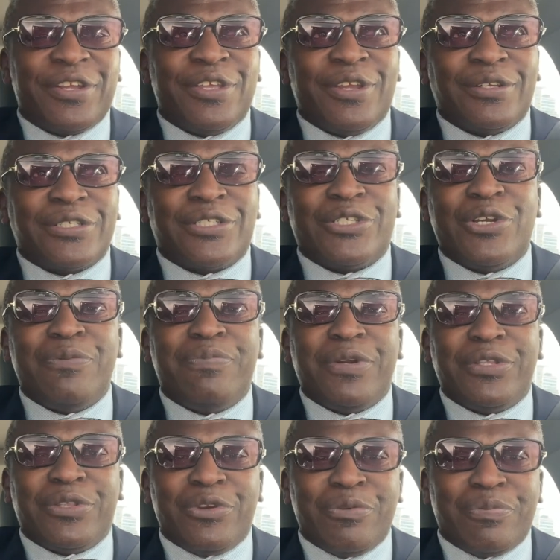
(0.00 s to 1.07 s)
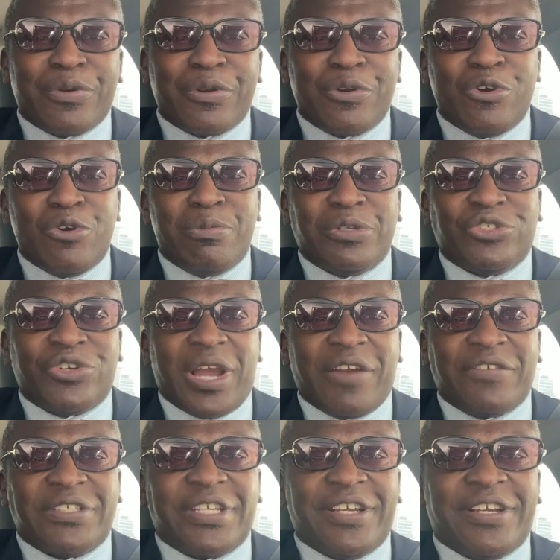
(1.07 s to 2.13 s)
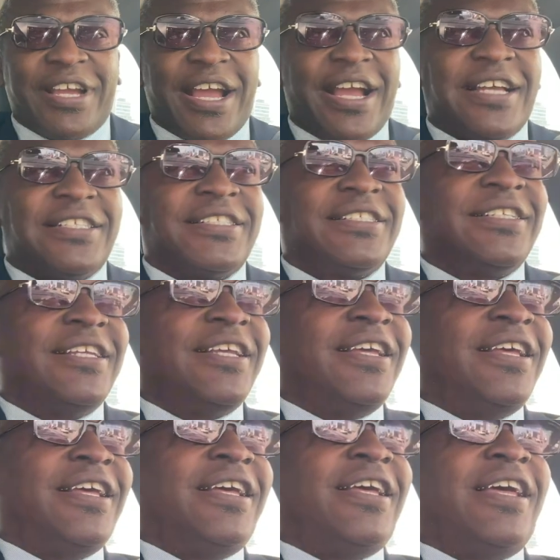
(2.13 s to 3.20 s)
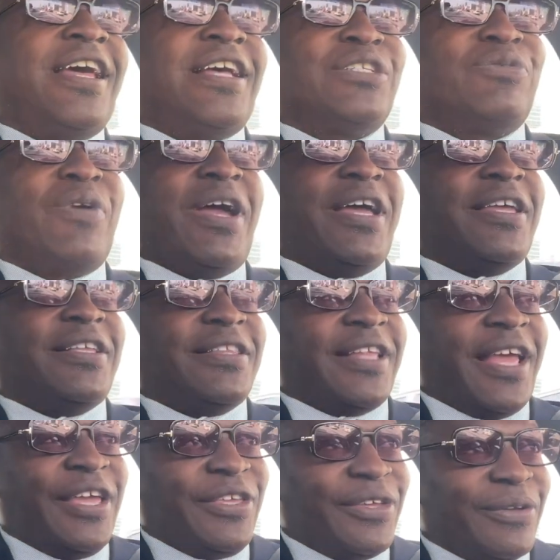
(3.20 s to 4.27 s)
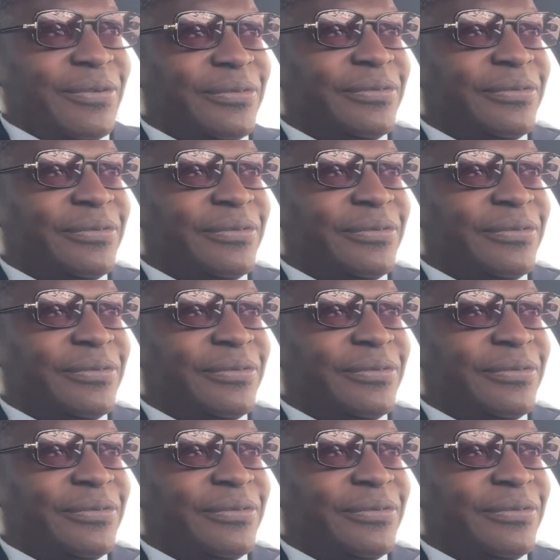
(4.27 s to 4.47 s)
your super duper Uber drivers here, guys. That's right. Thank you.